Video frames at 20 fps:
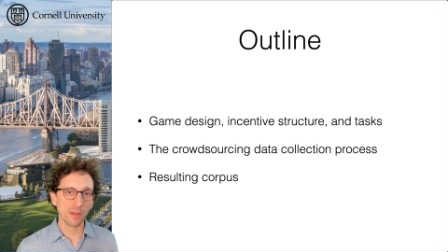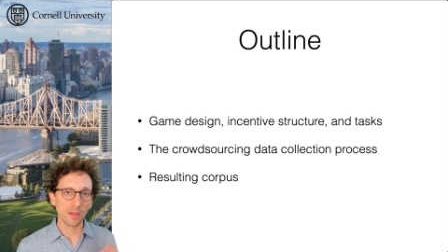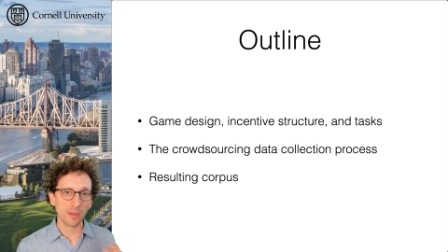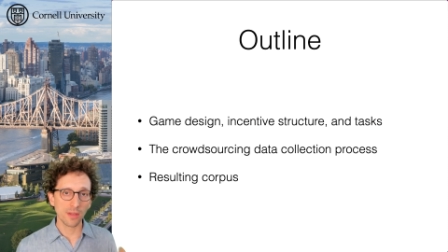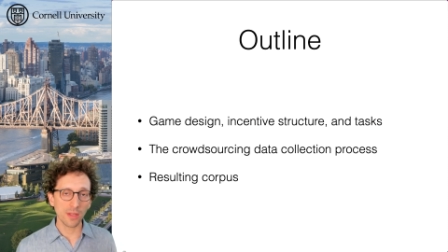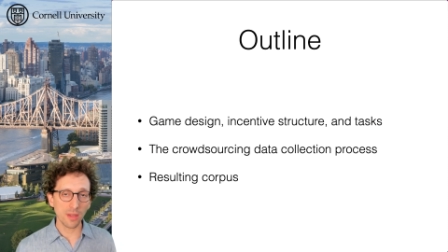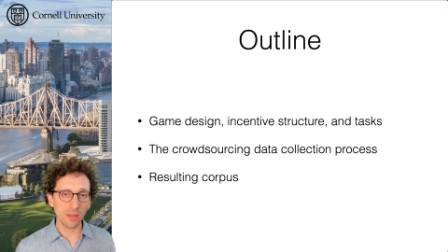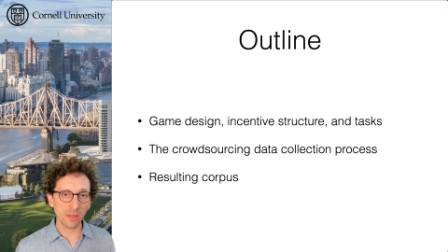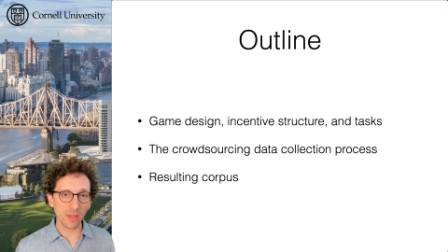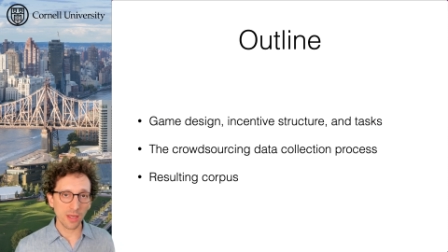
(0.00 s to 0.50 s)

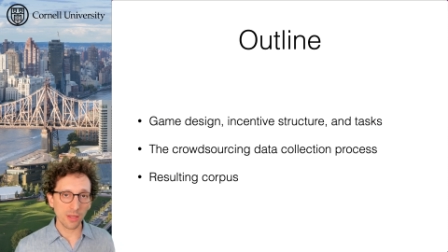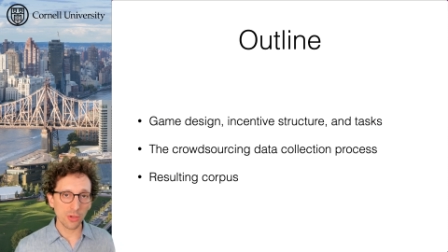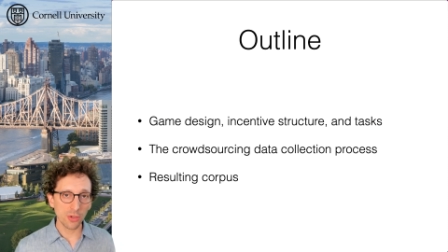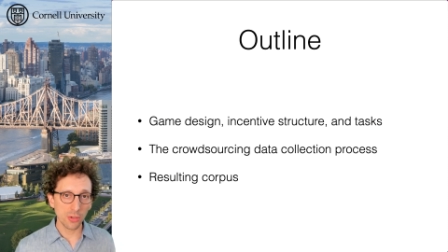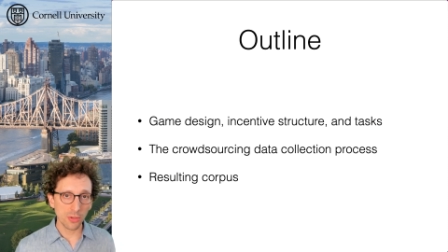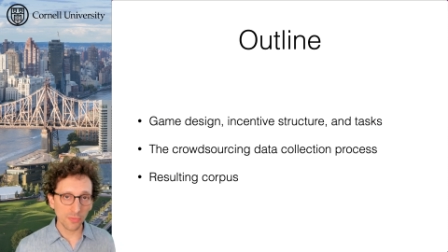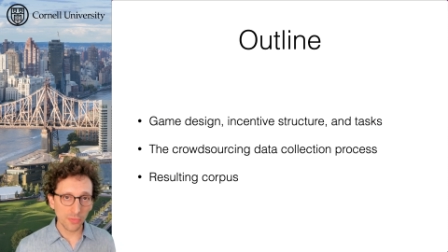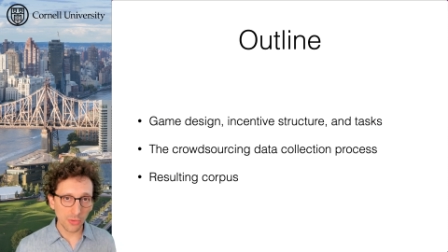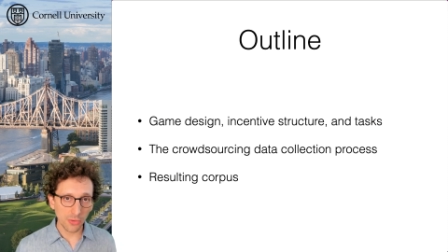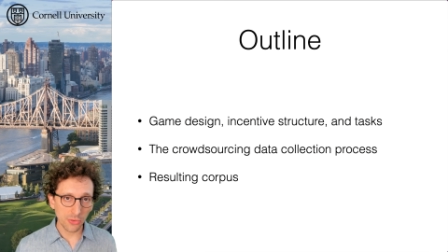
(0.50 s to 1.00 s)
This
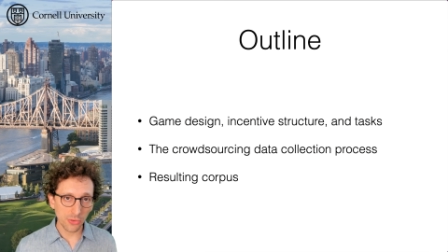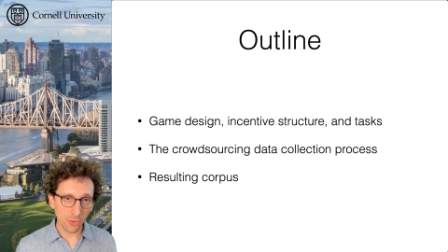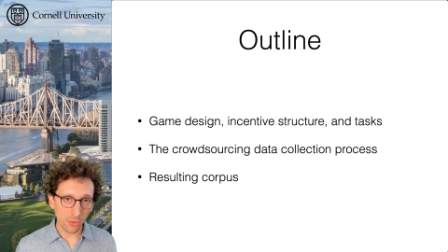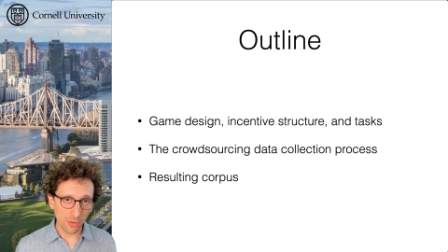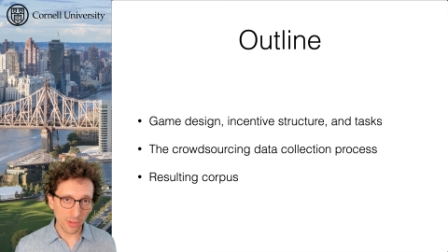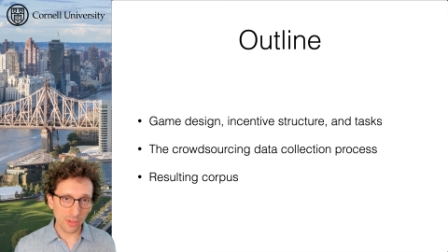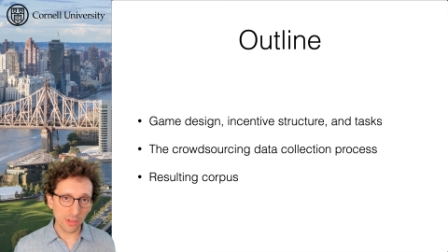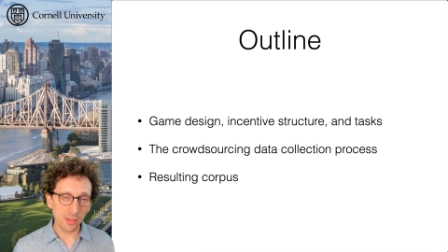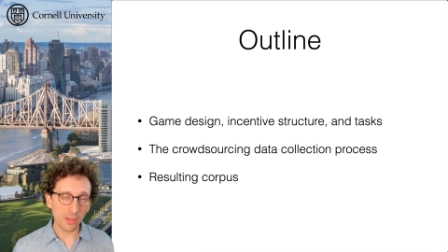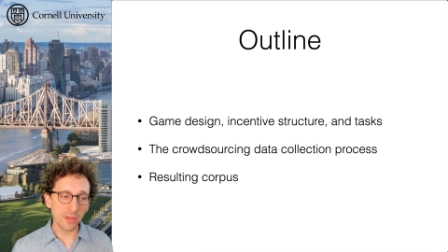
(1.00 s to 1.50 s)
section of the
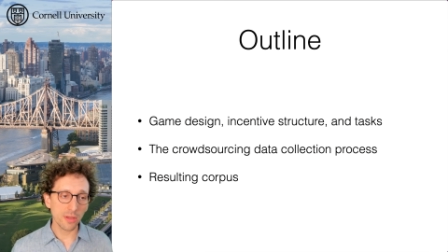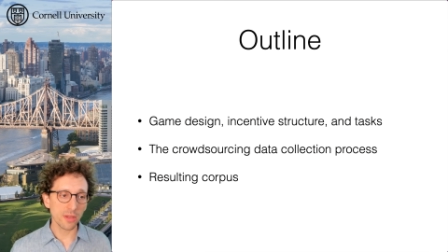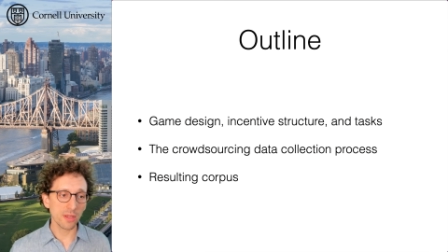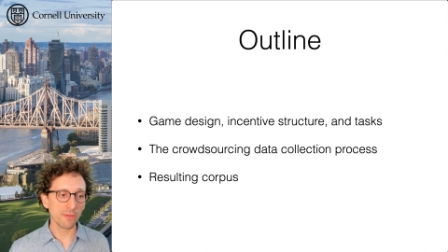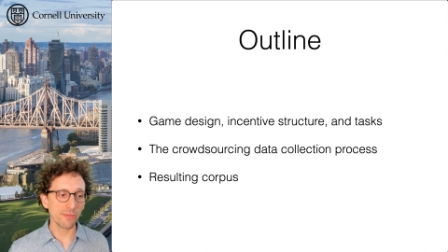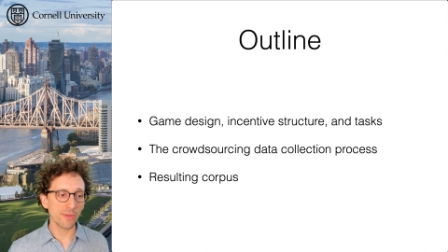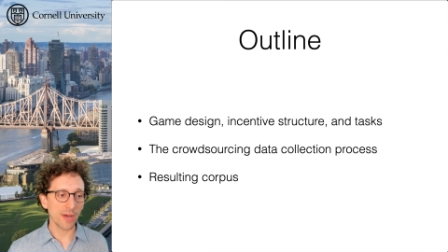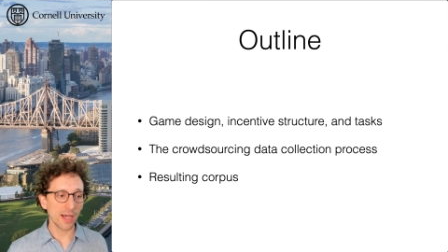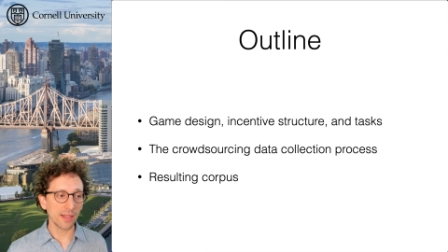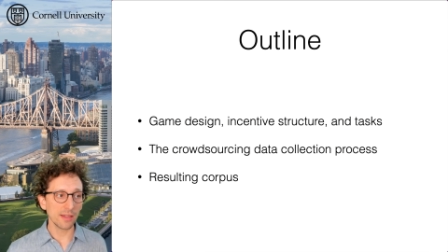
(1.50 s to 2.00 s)
tutorial is
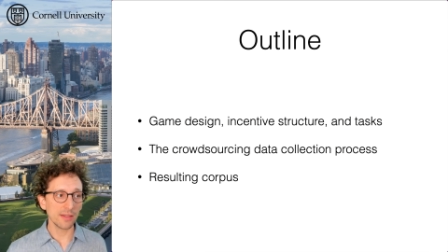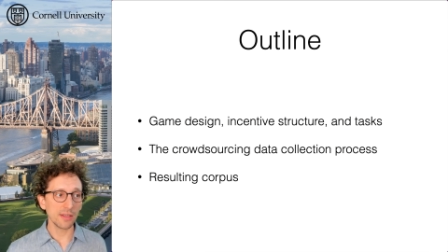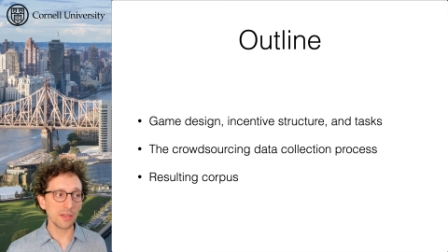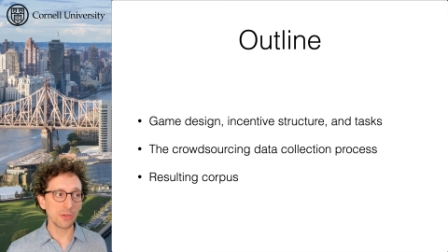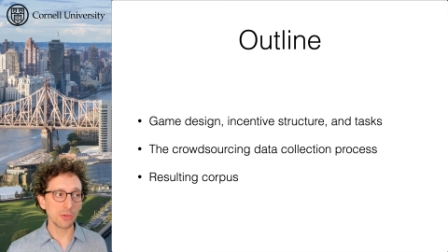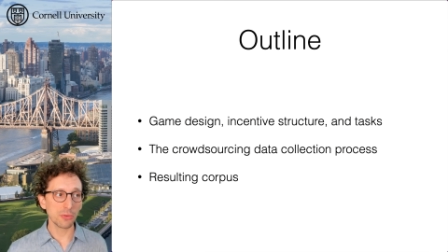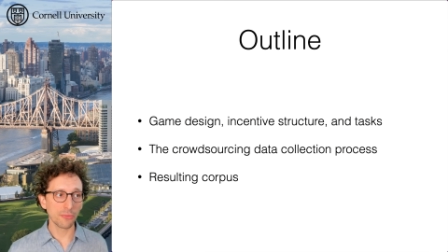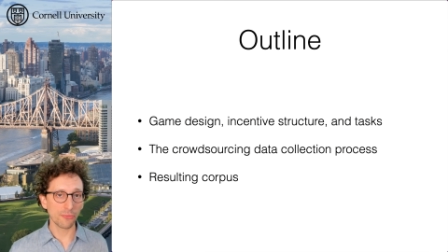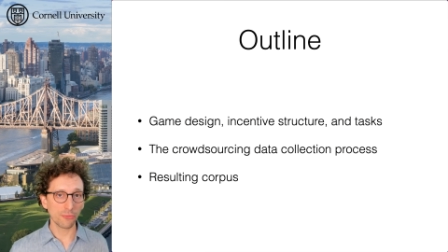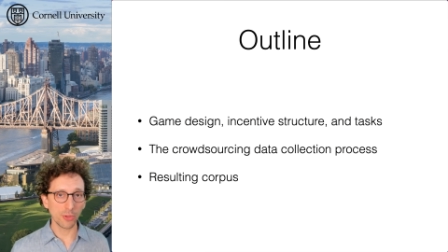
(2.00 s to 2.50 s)
divided
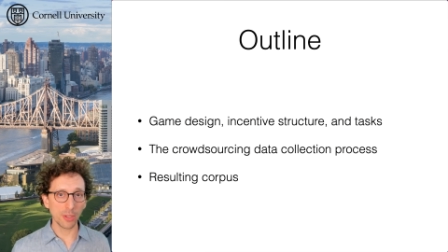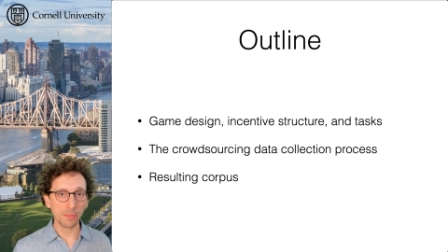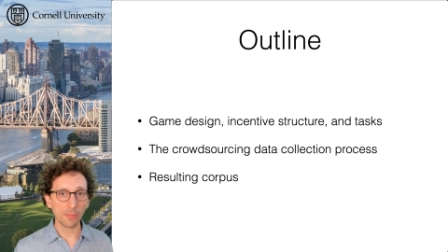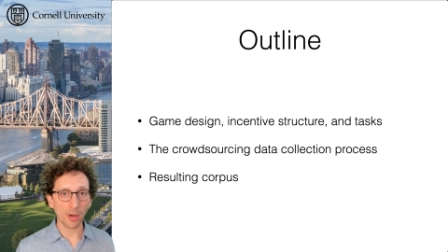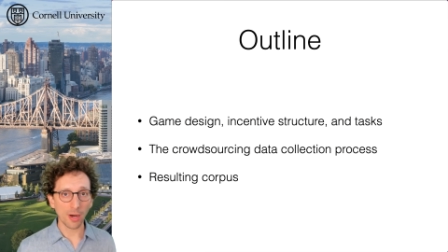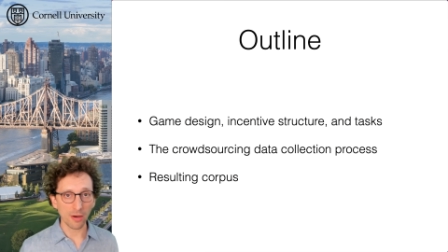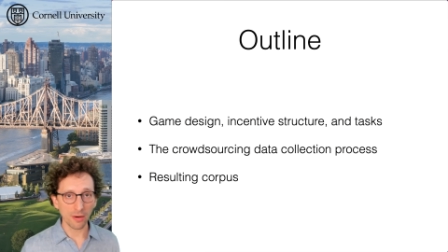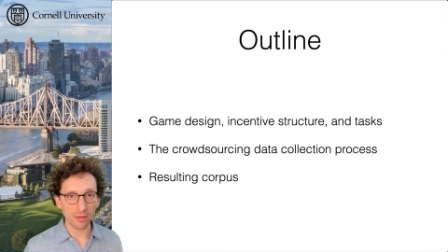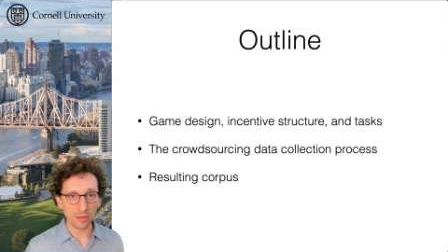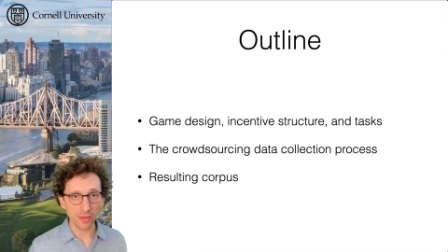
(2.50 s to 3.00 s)
into three
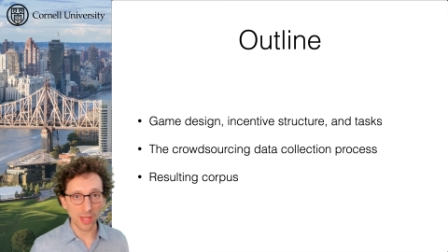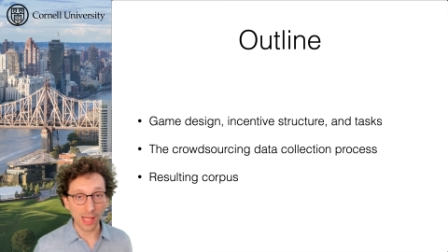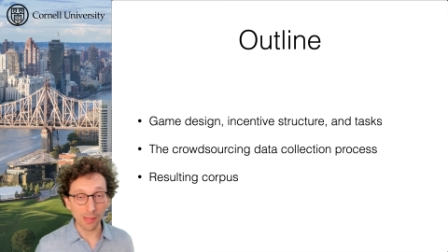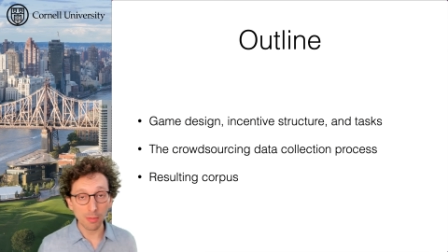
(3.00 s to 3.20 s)
parts.